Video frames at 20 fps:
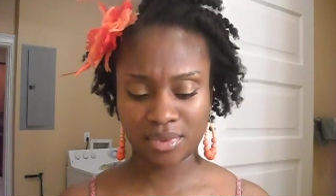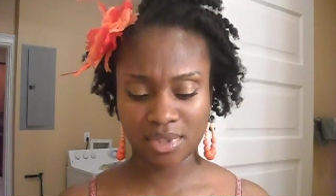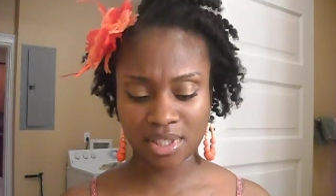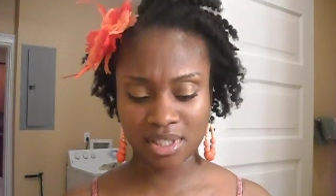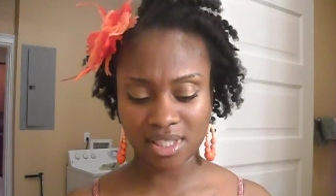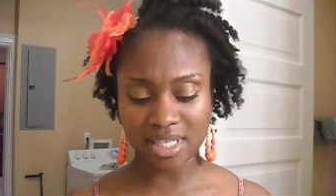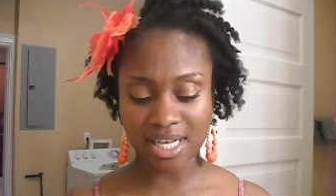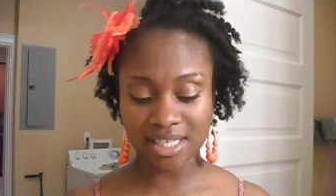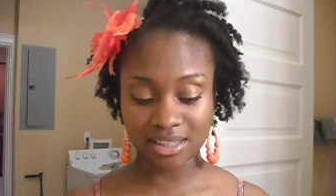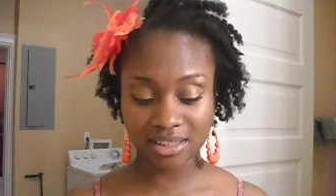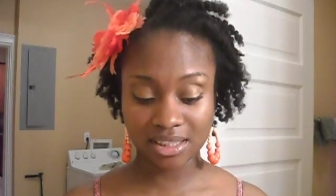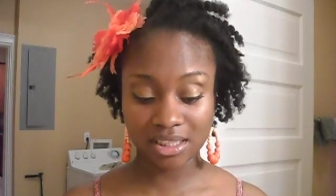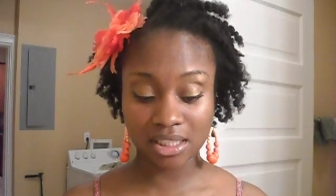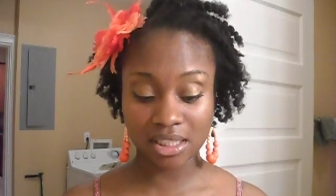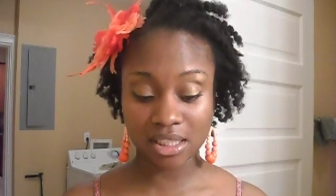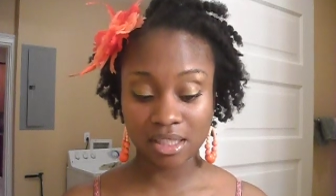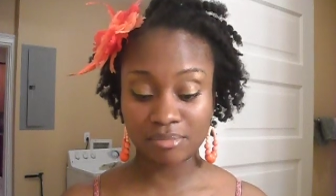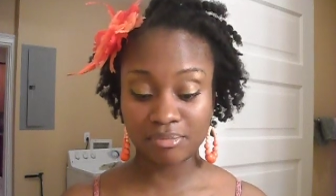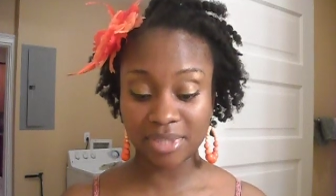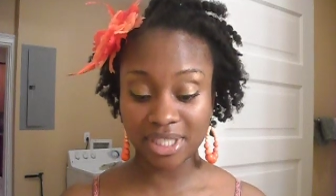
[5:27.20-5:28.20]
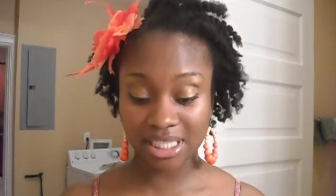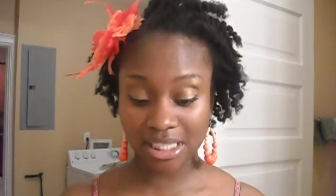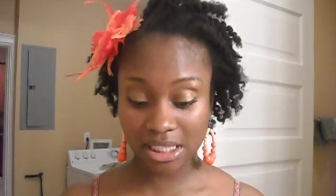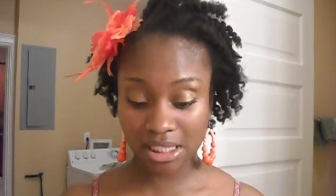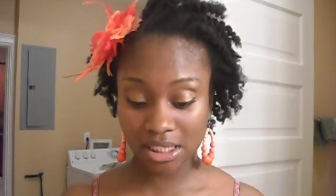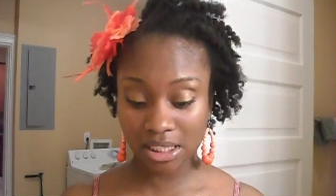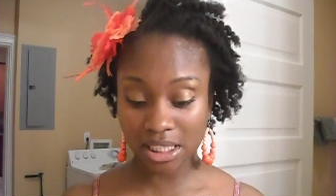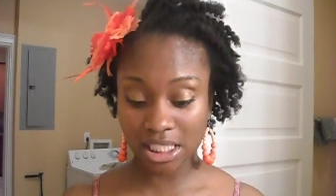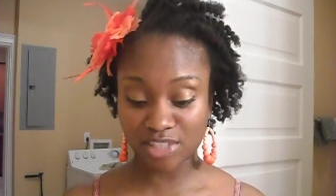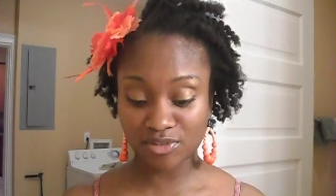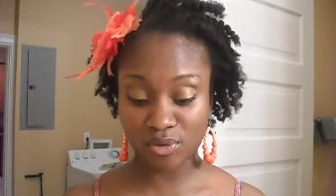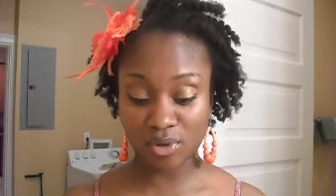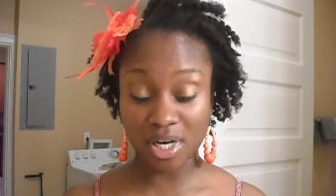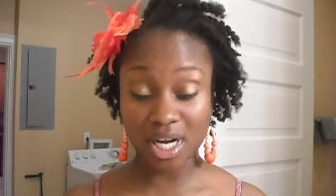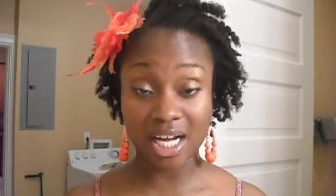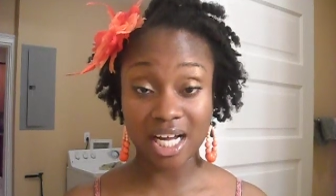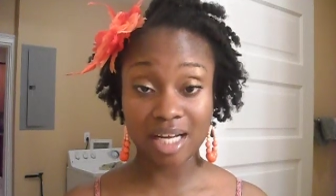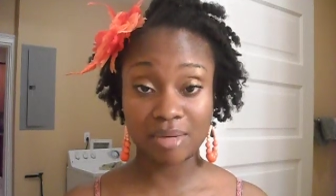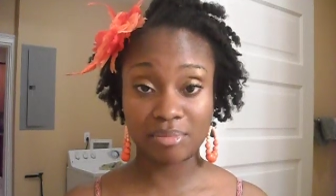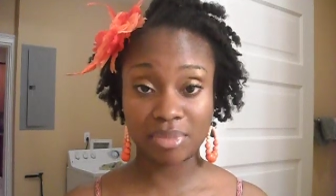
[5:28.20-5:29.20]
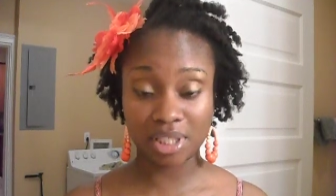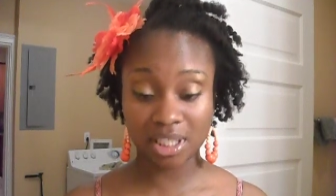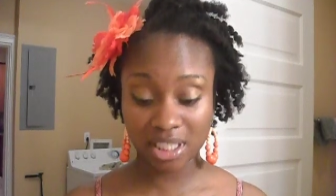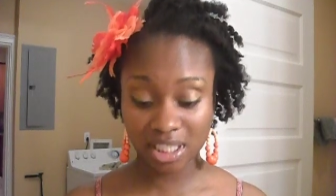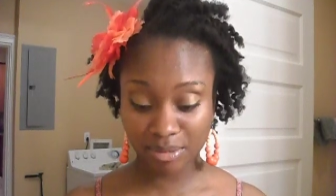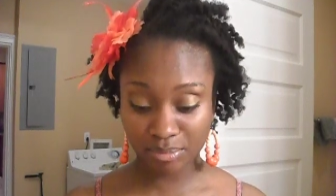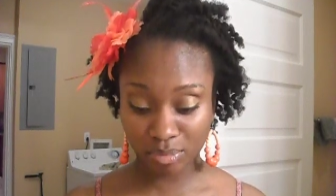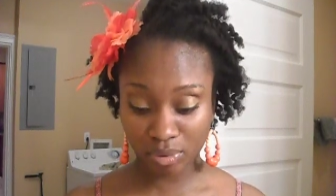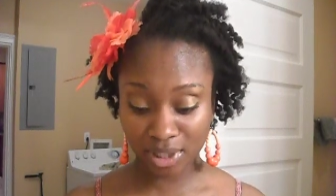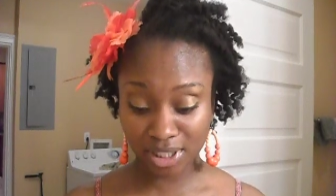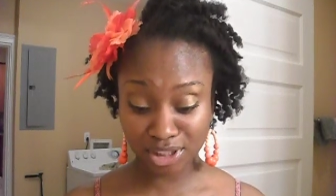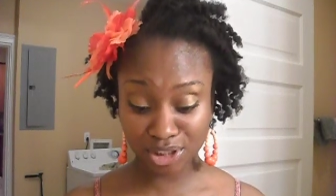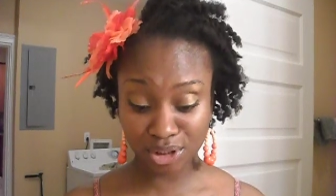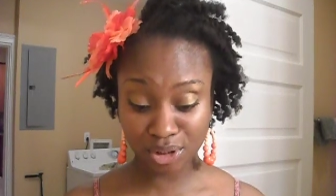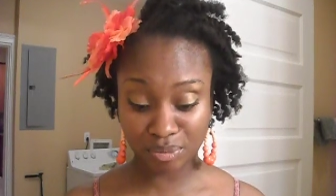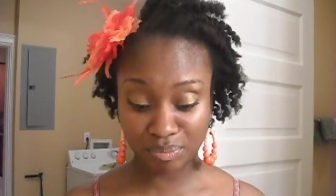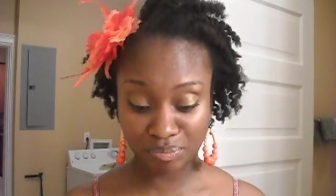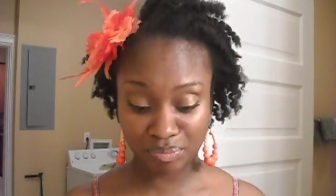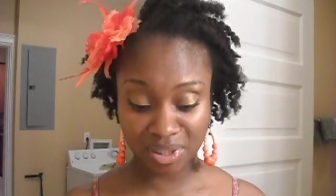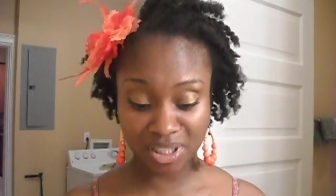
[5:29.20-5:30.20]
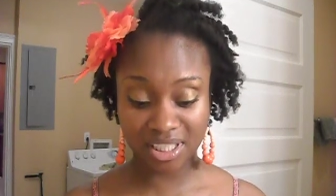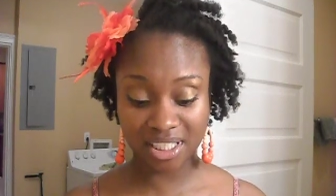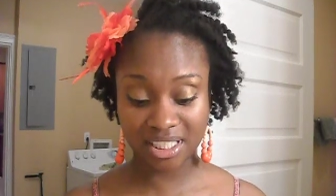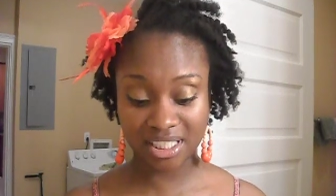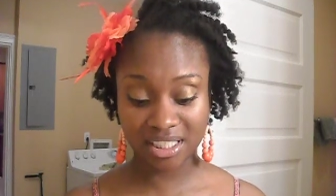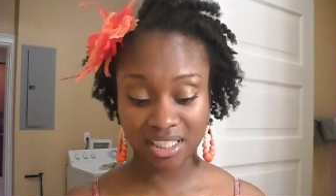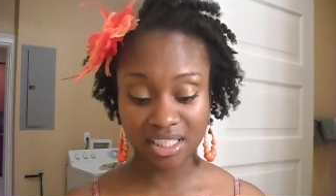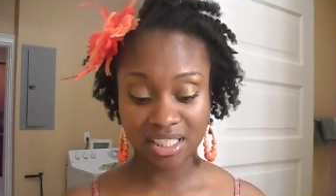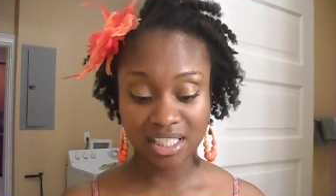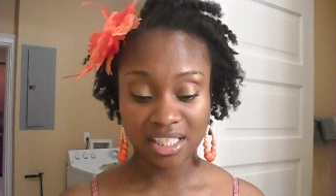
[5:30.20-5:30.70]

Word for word: it's actually a medicine that's for high blood pressure, but